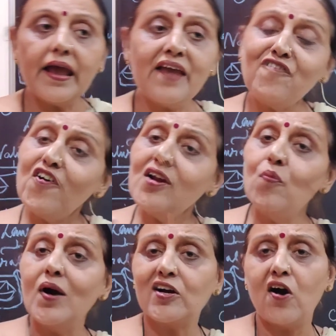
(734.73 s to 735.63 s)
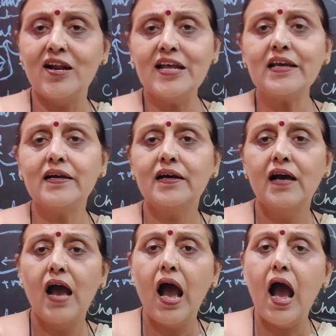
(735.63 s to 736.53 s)
if you're a workaholic
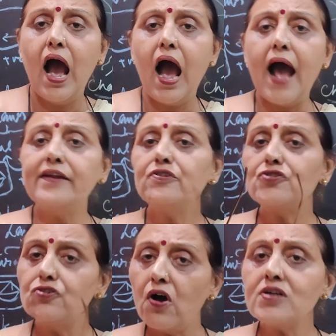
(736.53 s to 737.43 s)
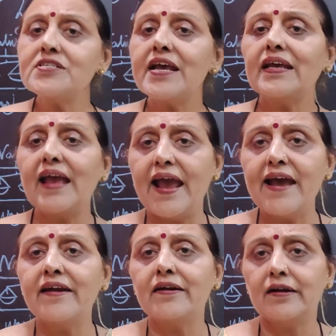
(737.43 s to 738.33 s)
and you do not take
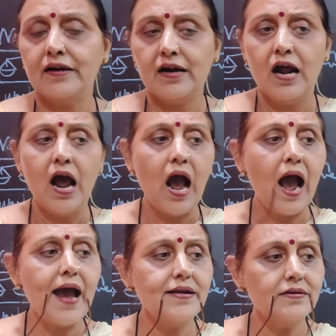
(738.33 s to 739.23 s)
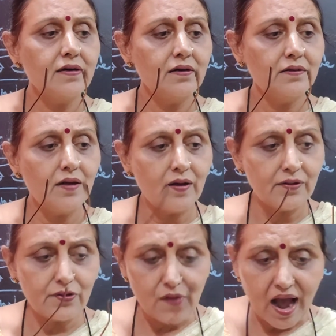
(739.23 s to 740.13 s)
care and
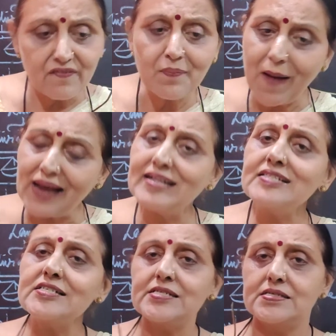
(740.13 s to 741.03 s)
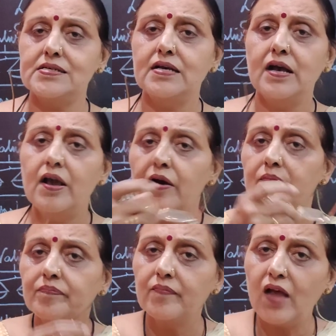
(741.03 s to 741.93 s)
you have a balanced
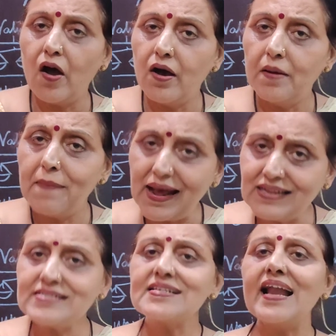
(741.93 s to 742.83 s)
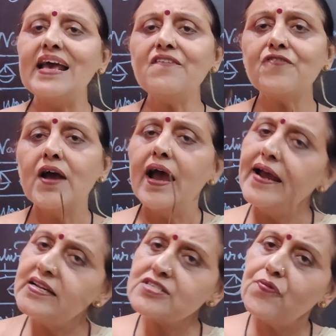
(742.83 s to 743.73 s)
life,
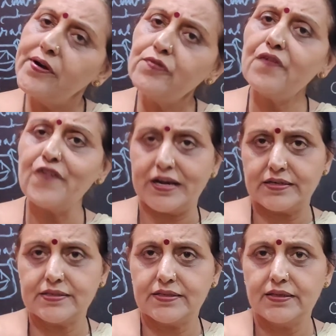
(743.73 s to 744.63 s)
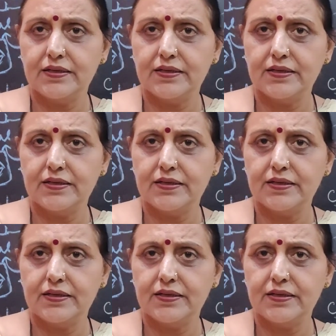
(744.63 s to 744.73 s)
it is going to affect